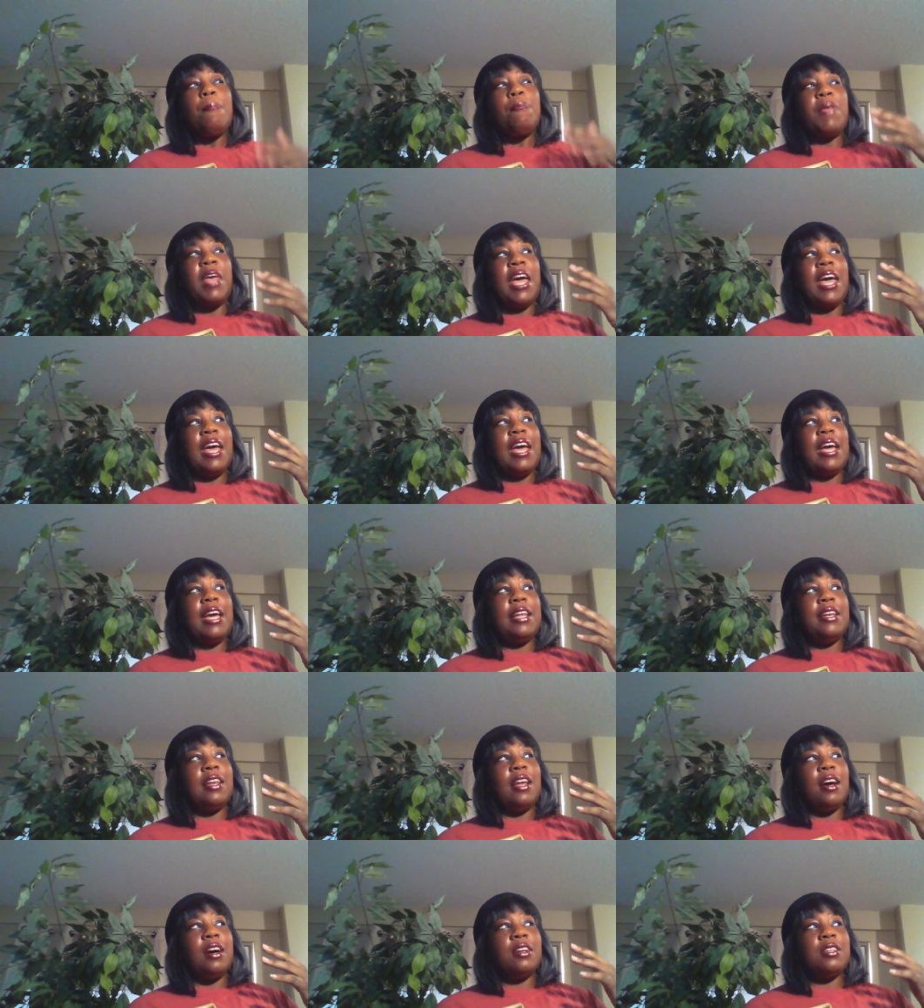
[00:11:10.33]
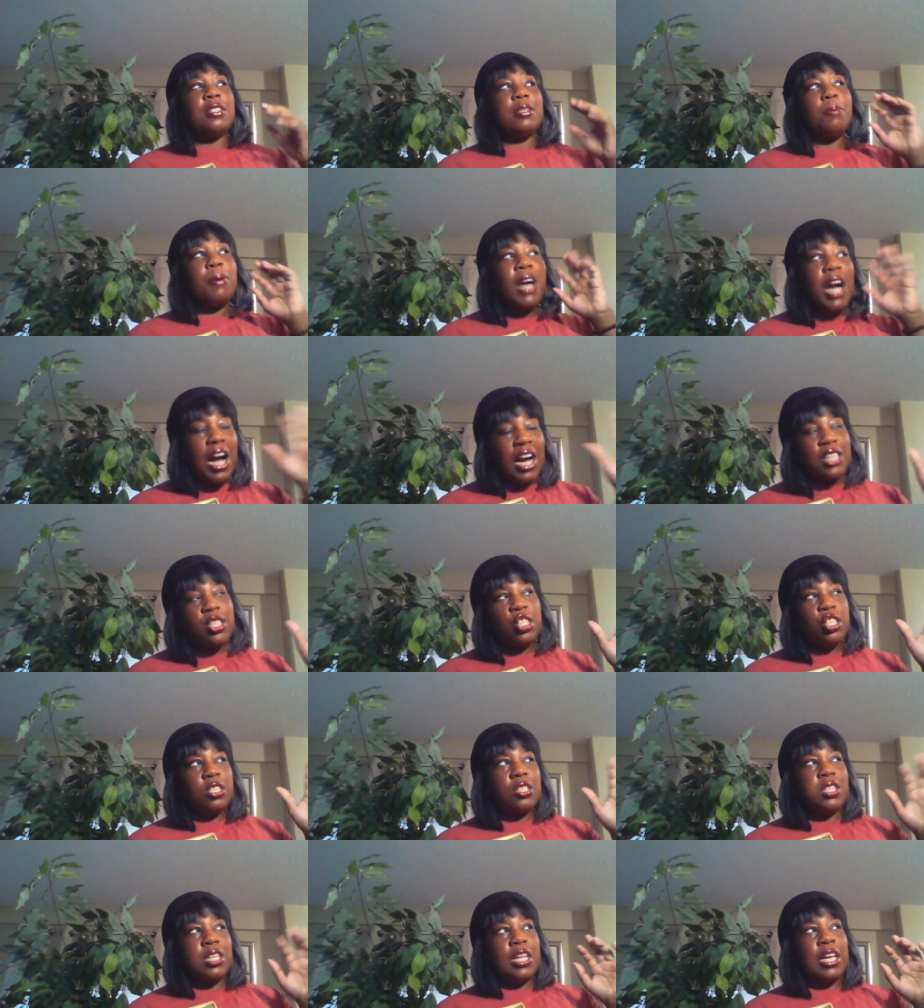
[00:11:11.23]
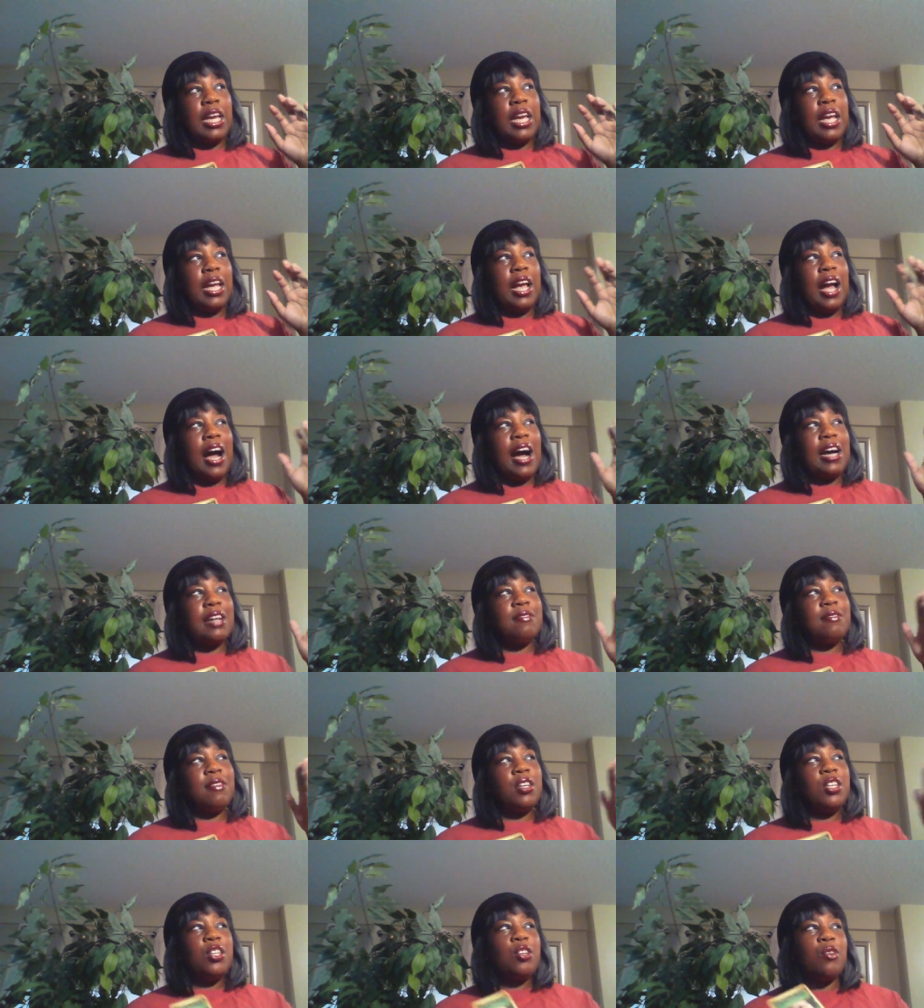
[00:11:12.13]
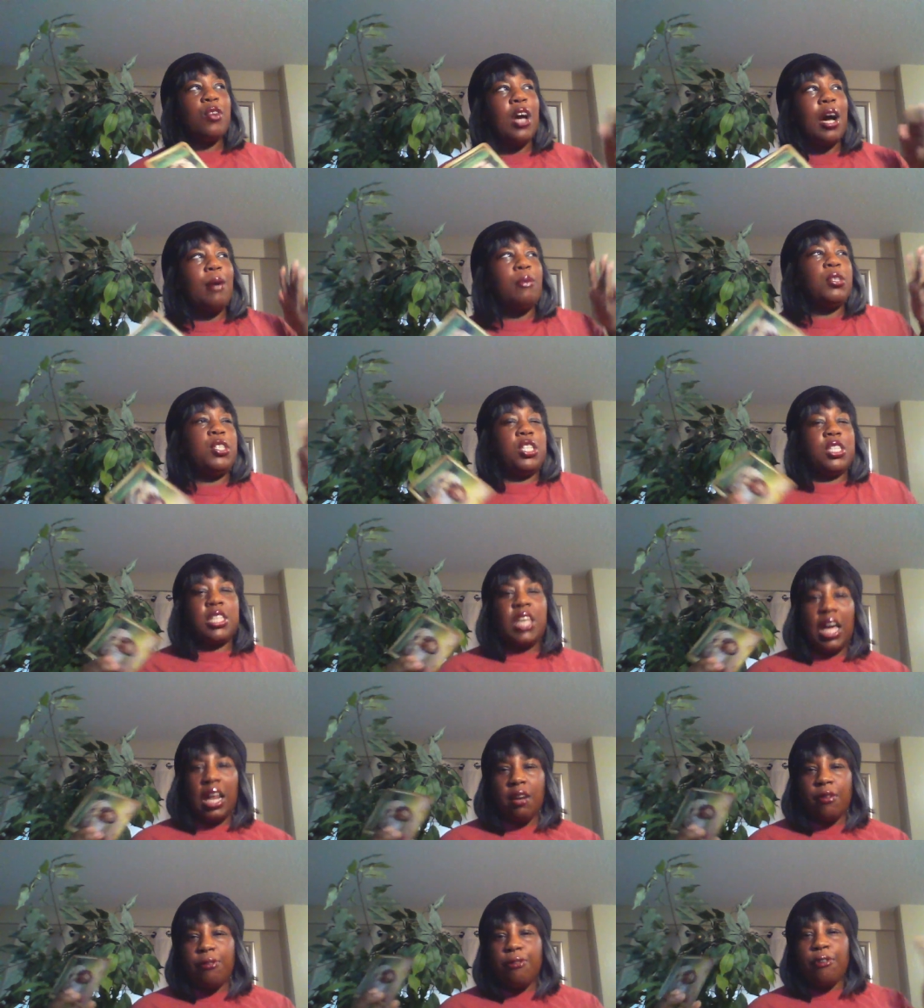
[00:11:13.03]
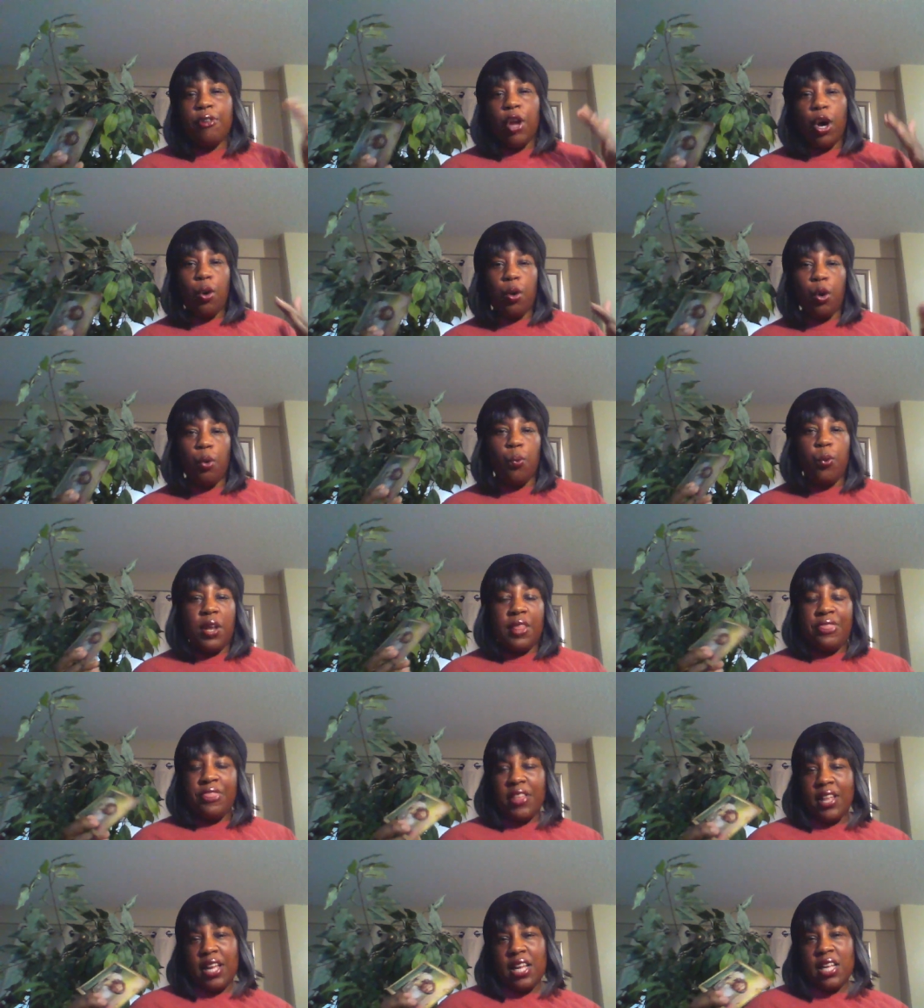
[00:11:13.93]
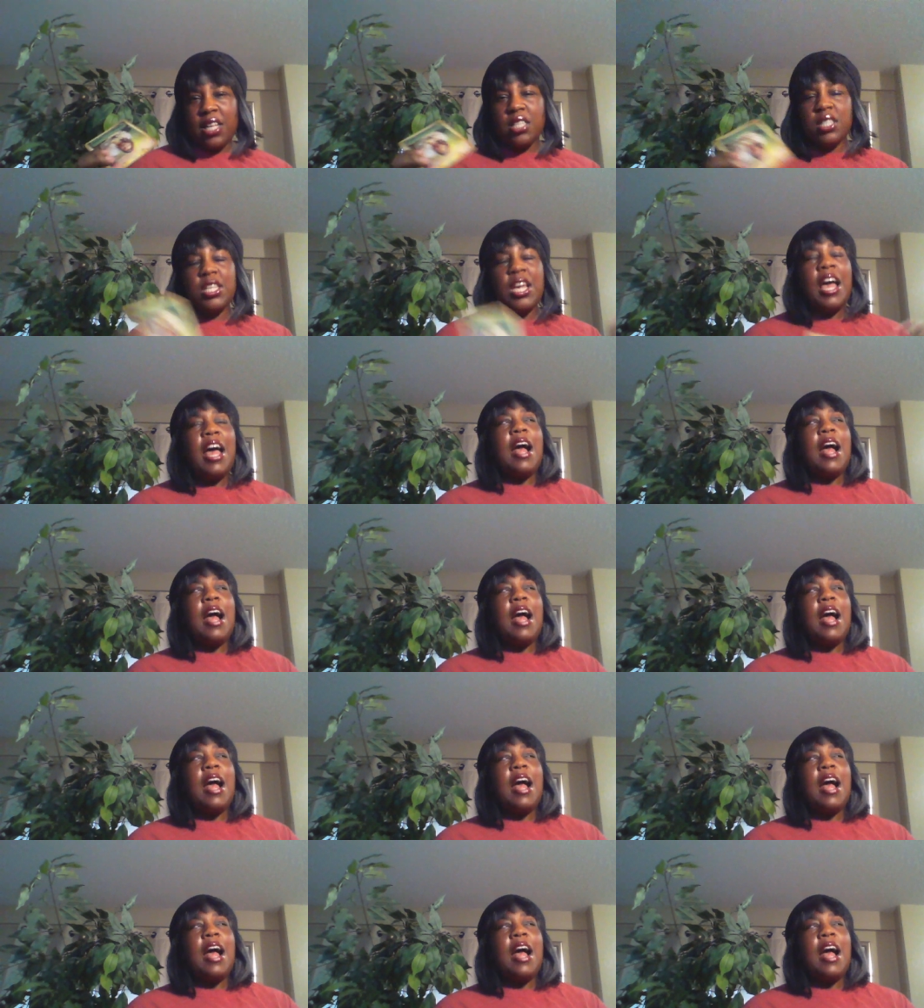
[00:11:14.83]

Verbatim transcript: And subconsciously, I, you know, I was just kind of flowing with things.